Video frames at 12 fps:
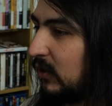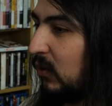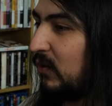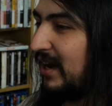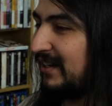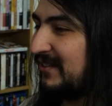
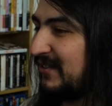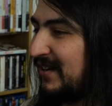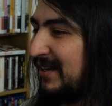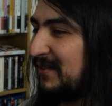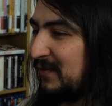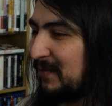Ooh,
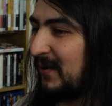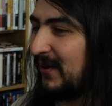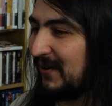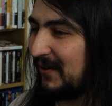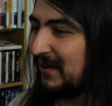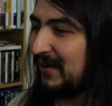Natu from
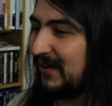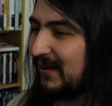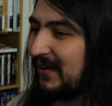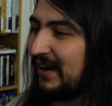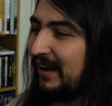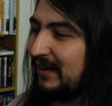
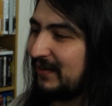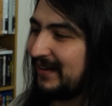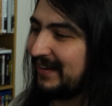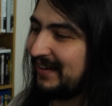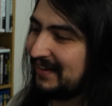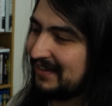RRR, hell
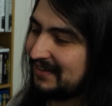yeah.